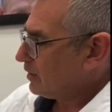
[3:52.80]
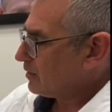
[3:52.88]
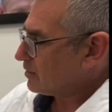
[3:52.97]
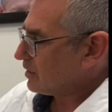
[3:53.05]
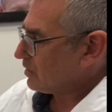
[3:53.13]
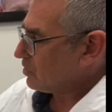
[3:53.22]

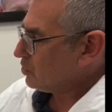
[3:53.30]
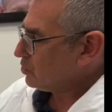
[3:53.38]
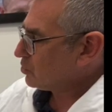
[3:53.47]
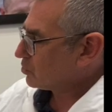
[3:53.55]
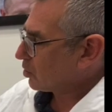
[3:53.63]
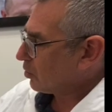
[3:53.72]
The new
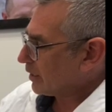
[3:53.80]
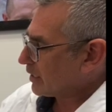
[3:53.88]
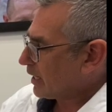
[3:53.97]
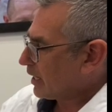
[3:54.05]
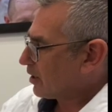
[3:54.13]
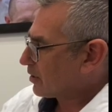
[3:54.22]
growing
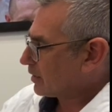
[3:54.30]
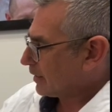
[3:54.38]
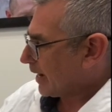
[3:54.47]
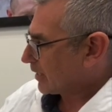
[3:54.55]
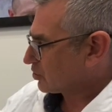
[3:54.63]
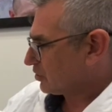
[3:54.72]
hair can
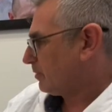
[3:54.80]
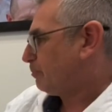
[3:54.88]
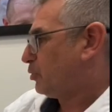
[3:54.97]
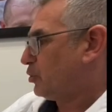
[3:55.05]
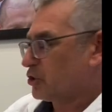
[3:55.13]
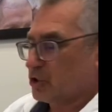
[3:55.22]
actually
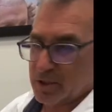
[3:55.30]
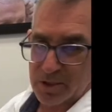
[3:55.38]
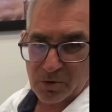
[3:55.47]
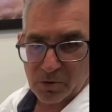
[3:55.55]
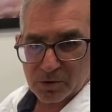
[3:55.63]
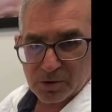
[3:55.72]
push the
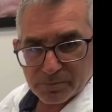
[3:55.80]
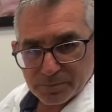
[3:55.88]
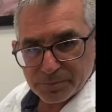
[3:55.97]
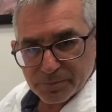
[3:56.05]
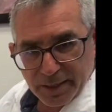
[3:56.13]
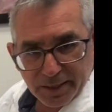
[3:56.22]
old
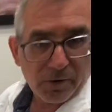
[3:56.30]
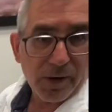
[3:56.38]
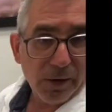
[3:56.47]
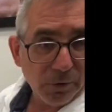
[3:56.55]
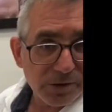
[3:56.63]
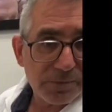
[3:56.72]
hair
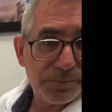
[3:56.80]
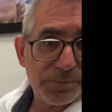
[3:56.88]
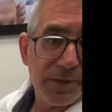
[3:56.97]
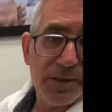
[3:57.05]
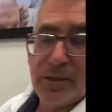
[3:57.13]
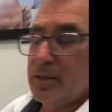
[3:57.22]
out.
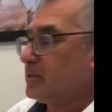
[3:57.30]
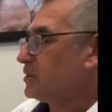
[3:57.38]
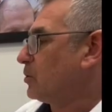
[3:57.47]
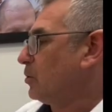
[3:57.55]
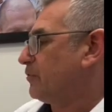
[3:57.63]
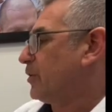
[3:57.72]

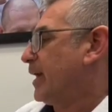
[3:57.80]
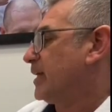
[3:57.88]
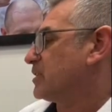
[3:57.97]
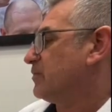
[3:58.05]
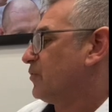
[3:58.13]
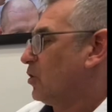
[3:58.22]
So if it
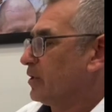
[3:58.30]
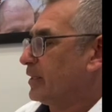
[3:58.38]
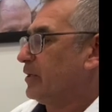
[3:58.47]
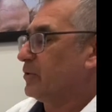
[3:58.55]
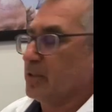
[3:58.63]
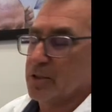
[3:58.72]
hasn't fallen
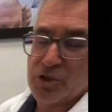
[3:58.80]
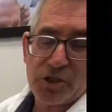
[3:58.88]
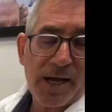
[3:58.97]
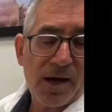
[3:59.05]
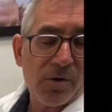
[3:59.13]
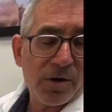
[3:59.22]
out in the
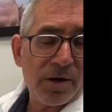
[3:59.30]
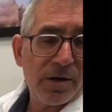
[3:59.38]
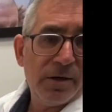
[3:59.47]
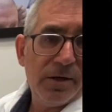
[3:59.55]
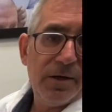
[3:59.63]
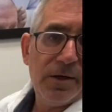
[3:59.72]

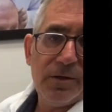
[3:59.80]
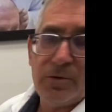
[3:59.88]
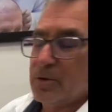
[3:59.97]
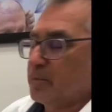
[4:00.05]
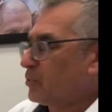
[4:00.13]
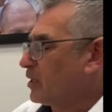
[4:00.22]
shower
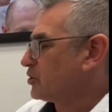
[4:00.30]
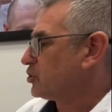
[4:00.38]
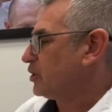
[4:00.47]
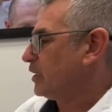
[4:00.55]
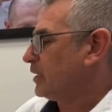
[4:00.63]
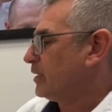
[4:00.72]
or
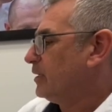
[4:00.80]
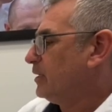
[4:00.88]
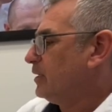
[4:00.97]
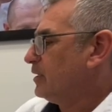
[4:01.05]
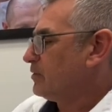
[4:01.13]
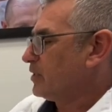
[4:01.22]
brushing,
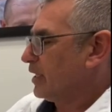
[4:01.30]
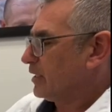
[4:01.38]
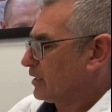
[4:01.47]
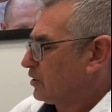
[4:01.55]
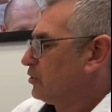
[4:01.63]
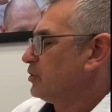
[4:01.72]
then
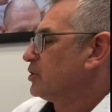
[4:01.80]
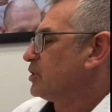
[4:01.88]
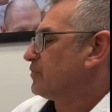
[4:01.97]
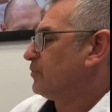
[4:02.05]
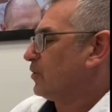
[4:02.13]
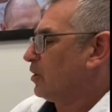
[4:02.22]
it couldn't just
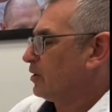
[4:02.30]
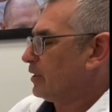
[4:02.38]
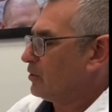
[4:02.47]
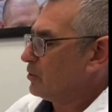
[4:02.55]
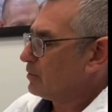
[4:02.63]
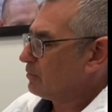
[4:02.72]
fall out.